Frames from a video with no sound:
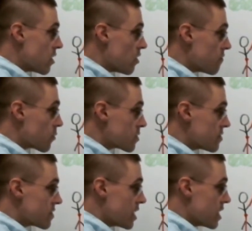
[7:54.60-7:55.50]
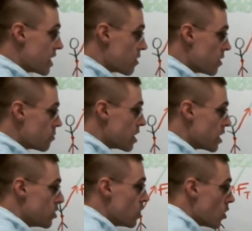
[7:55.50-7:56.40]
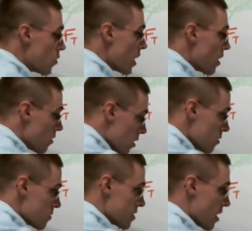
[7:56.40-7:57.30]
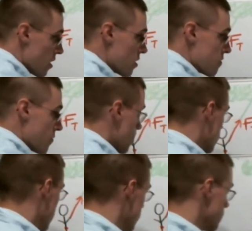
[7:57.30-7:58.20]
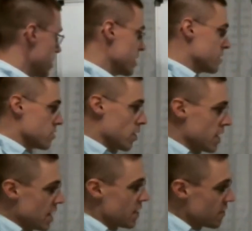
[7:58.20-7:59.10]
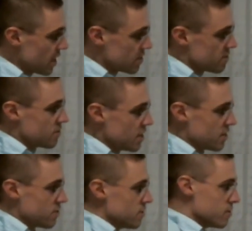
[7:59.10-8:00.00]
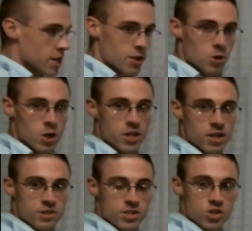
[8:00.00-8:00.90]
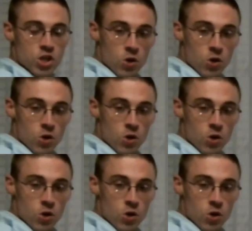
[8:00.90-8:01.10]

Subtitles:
forces get an arrow, and no arrows that aren't forces, right? So I had that little arrow on there to show